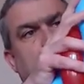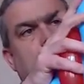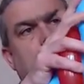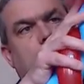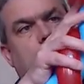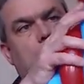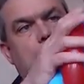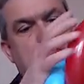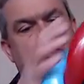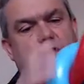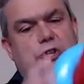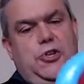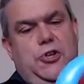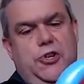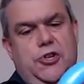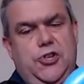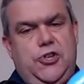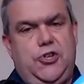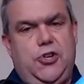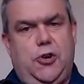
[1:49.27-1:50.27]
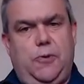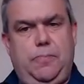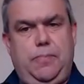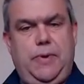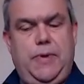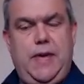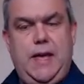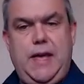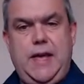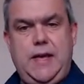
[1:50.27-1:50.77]
I'm just going to stop
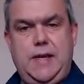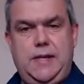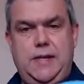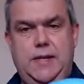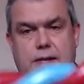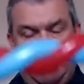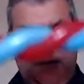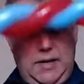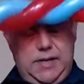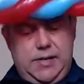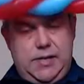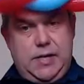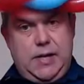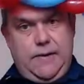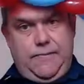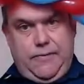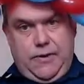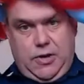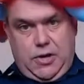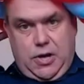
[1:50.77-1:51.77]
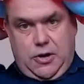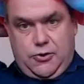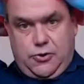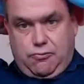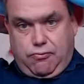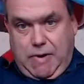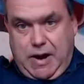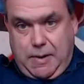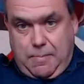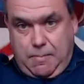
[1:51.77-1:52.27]
here, see if it goes
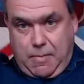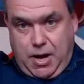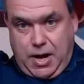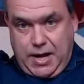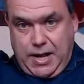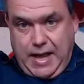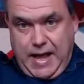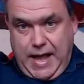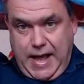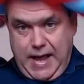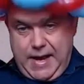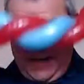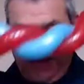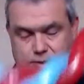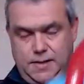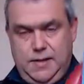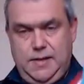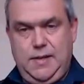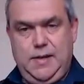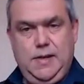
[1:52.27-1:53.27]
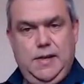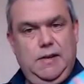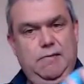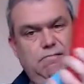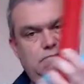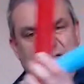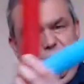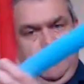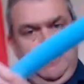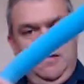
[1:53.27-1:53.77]
round my head.
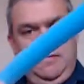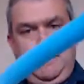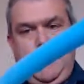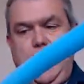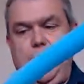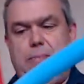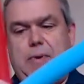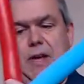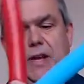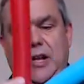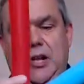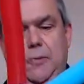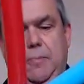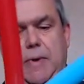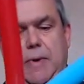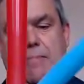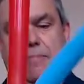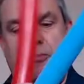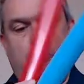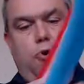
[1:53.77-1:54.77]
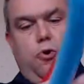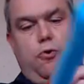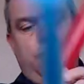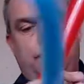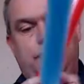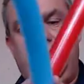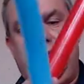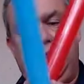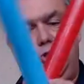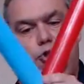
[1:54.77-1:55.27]
Well, maybe a little bit more,
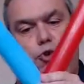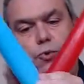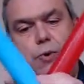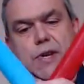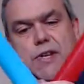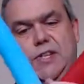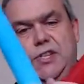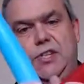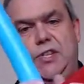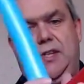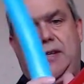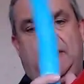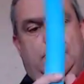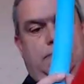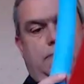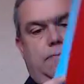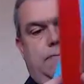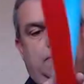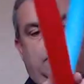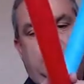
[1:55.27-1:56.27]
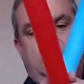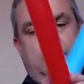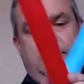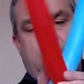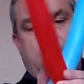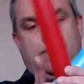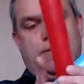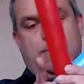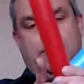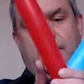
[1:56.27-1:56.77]
another twist.
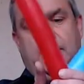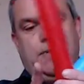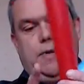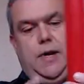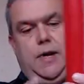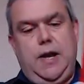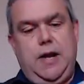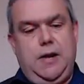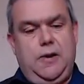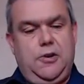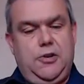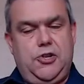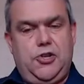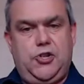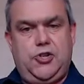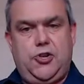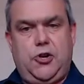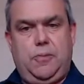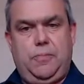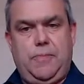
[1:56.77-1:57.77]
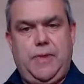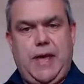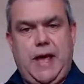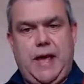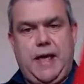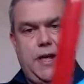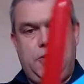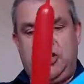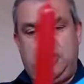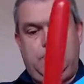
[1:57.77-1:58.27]
I'm going to stop there,
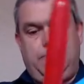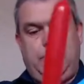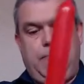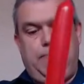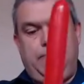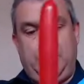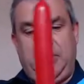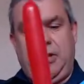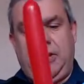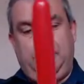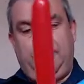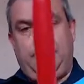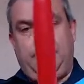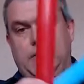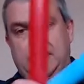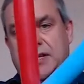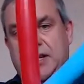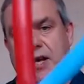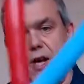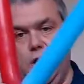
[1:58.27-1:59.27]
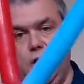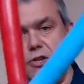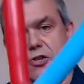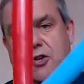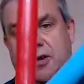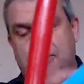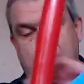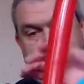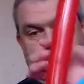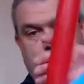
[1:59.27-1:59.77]
that should be perfect. So
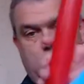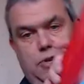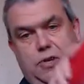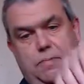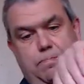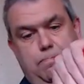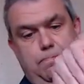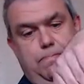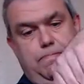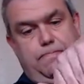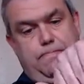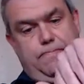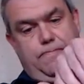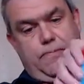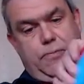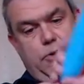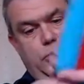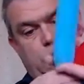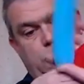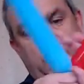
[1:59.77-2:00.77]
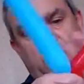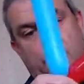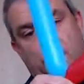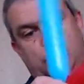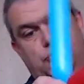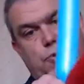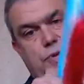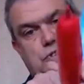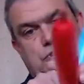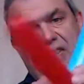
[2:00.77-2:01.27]
I'm just going to
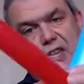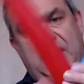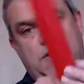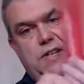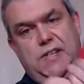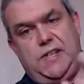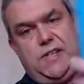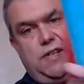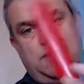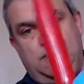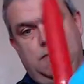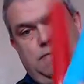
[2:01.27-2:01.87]
twist these.